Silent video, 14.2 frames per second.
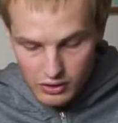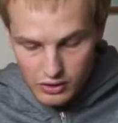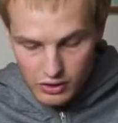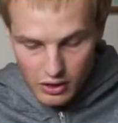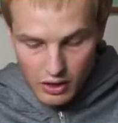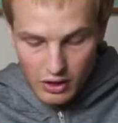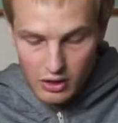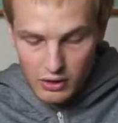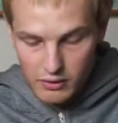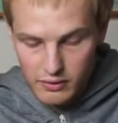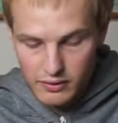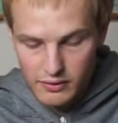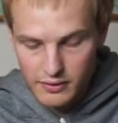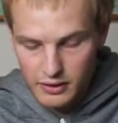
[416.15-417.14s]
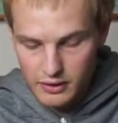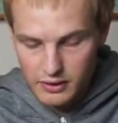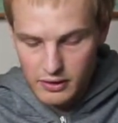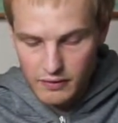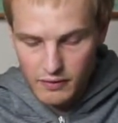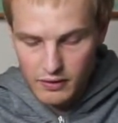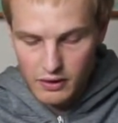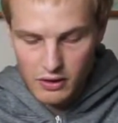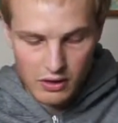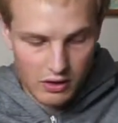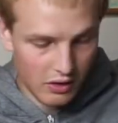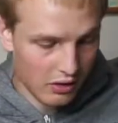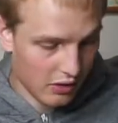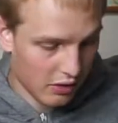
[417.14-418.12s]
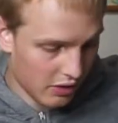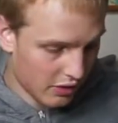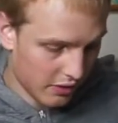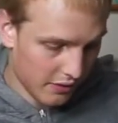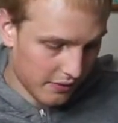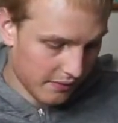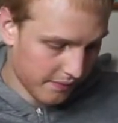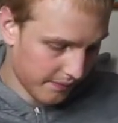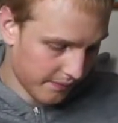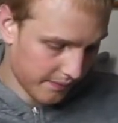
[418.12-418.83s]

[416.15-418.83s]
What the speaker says: So let's have a look.